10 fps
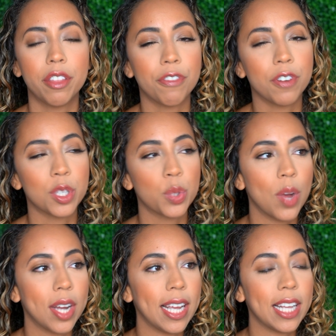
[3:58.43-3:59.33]
The first
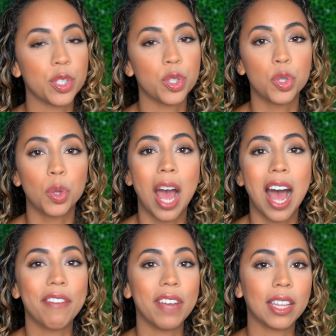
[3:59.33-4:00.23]
one is to
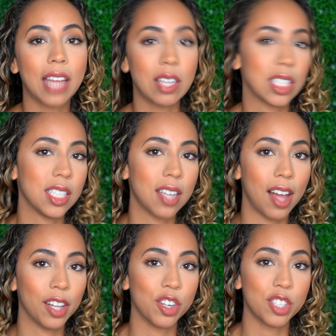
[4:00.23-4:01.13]
have a
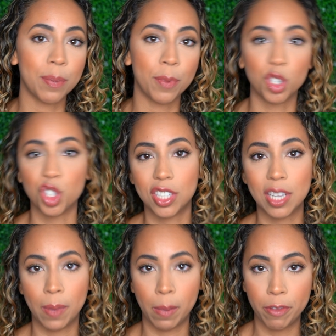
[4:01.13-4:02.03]
$1,000
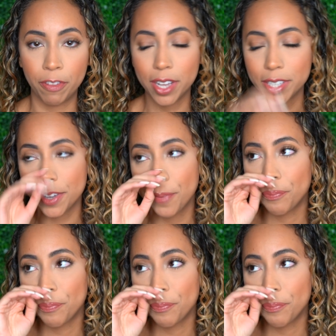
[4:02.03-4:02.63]
emergency baby fund.